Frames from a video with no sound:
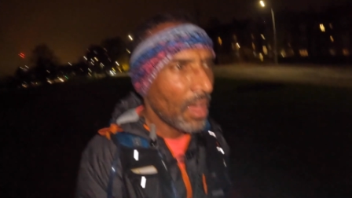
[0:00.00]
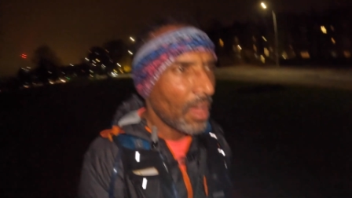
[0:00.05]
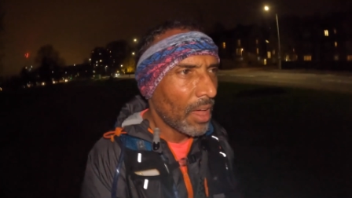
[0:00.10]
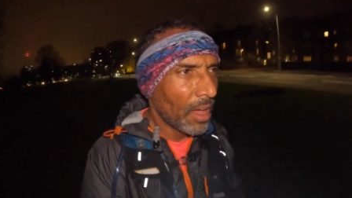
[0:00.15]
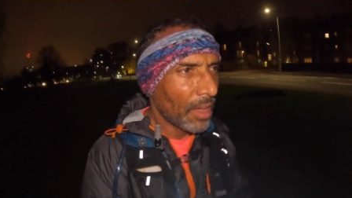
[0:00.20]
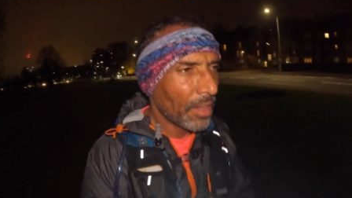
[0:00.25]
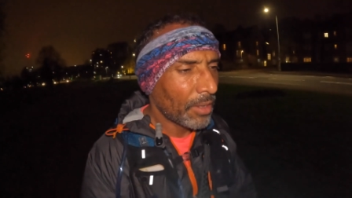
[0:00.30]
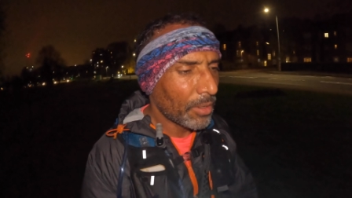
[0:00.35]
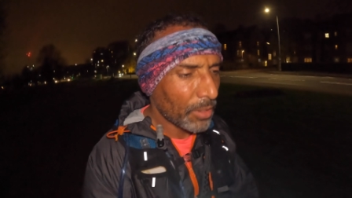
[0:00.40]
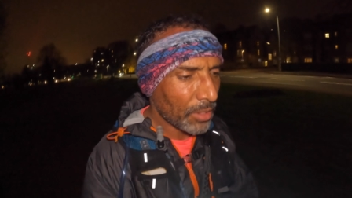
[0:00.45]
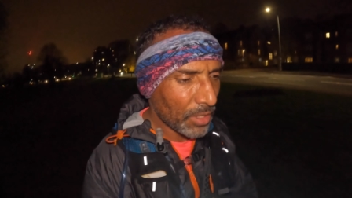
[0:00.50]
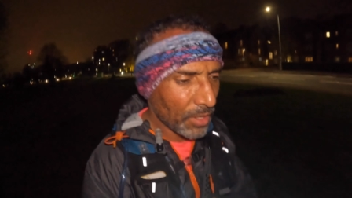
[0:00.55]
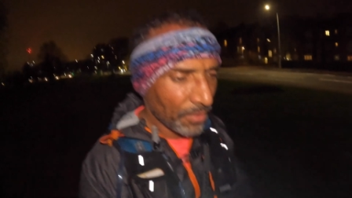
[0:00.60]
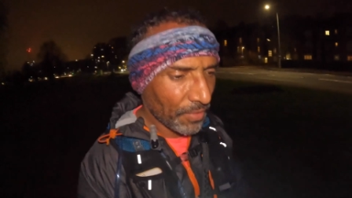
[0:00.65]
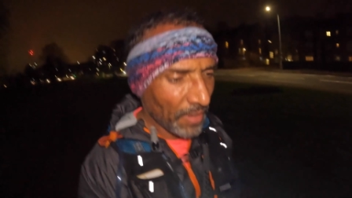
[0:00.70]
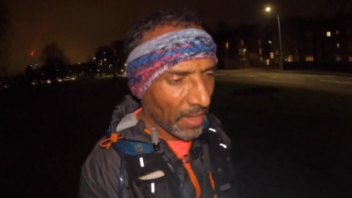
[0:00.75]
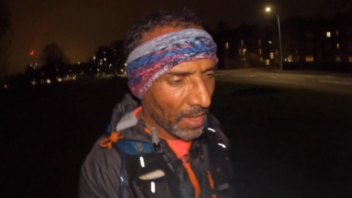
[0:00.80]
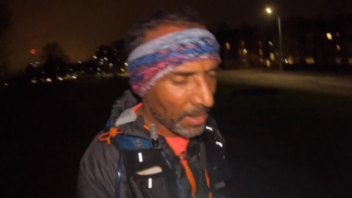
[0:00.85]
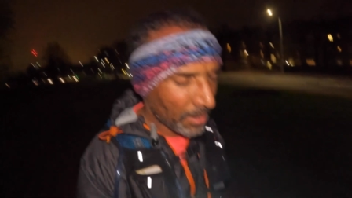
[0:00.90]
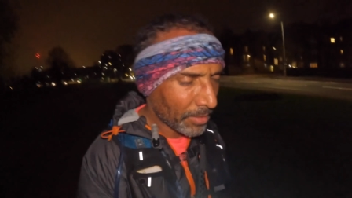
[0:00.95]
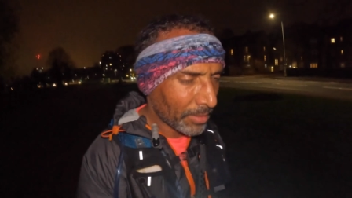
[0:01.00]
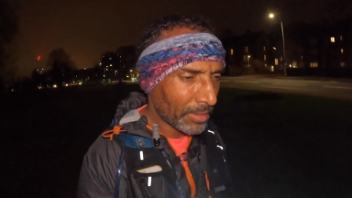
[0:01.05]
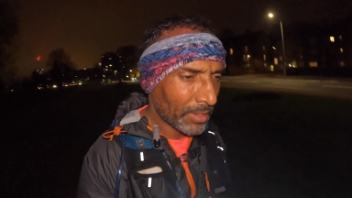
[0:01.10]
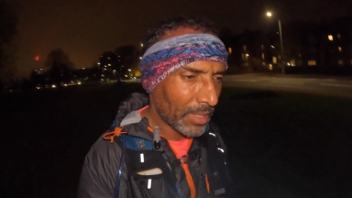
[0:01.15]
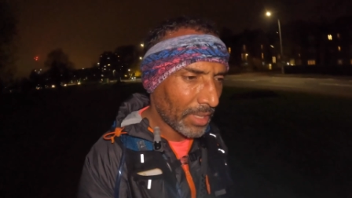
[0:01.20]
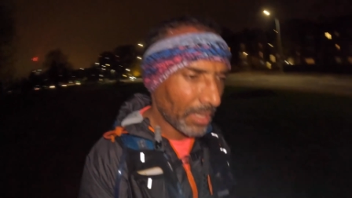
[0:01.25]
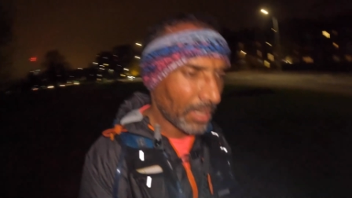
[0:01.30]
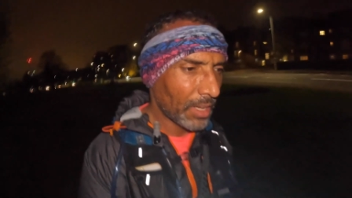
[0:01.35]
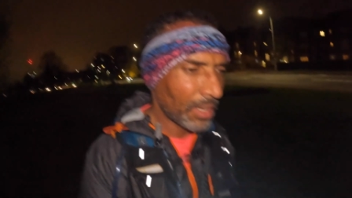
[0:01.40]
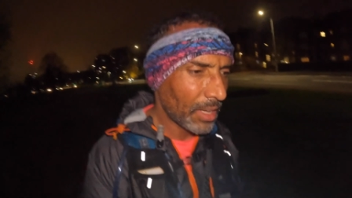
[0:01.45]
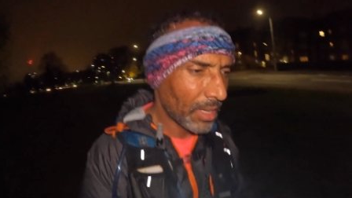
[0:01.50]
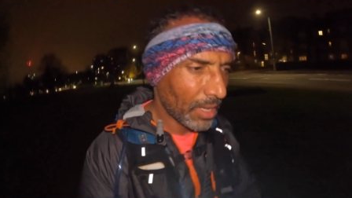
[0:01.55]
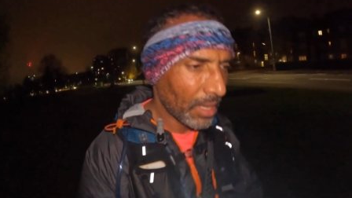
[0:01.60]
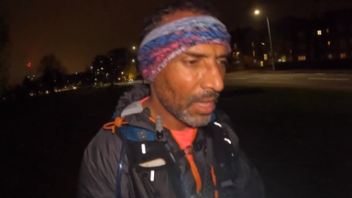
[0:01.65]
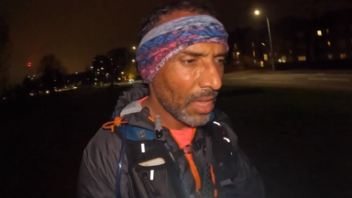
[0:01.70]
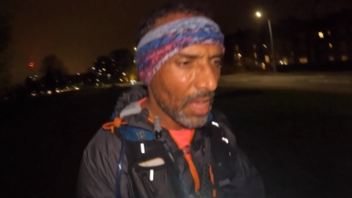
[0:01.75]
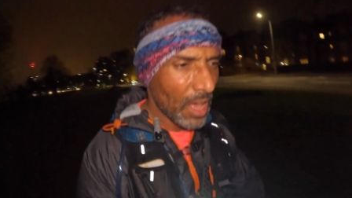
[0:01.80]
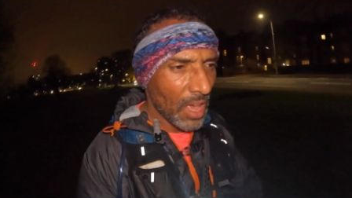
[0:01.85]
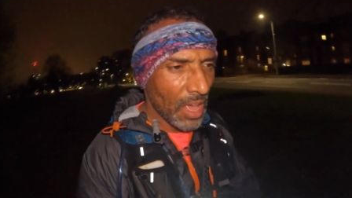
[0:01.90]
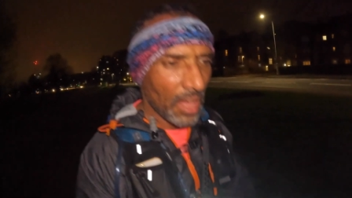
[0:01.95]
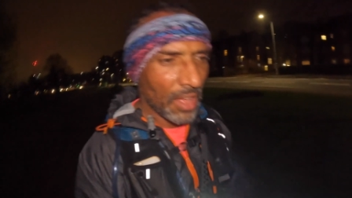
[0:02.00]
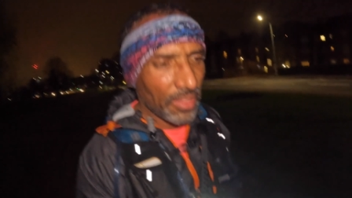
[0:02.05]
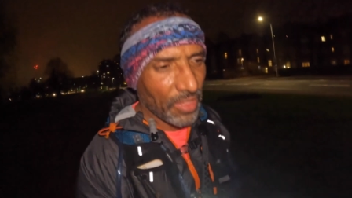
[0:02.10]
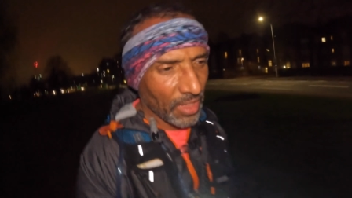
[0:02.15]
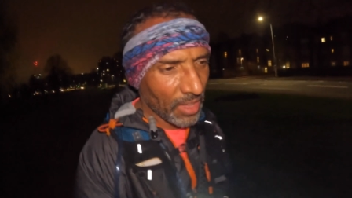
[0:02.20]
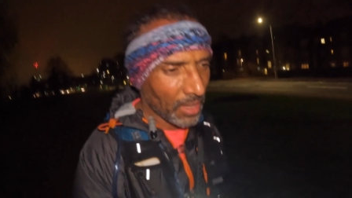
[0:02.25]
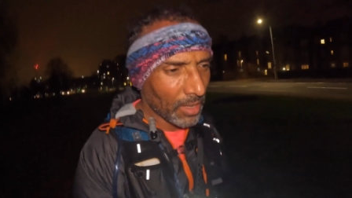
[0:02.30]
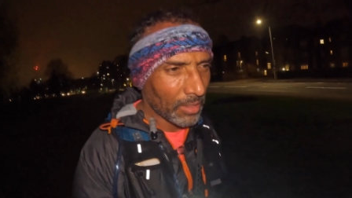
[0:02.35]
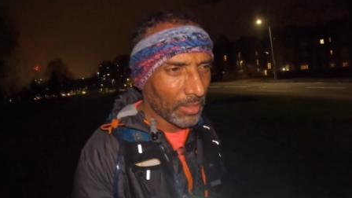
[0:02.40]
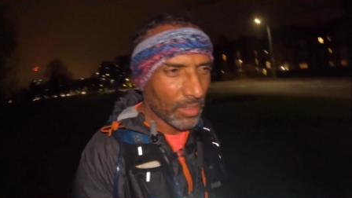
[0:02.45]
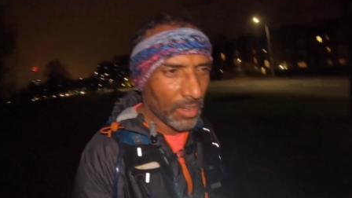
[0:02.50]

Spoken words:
I also found that